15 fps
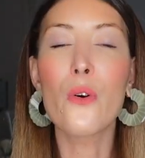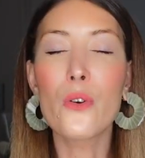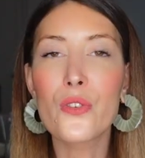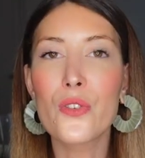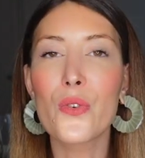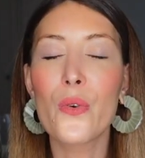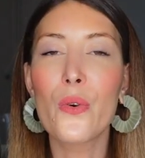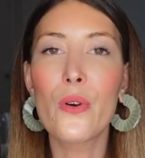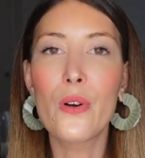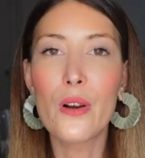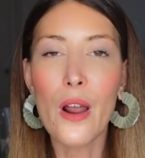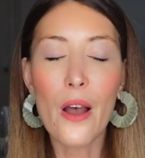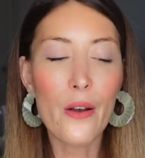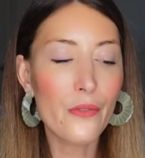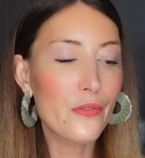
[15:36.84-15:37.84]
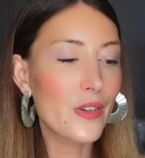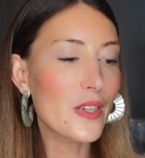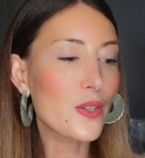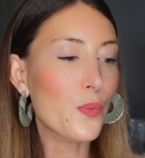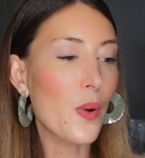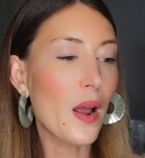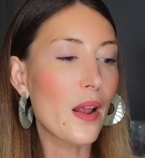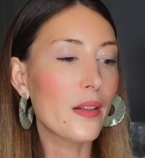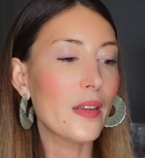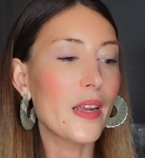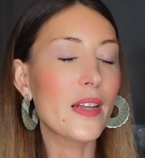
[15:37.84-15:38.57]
also love this one.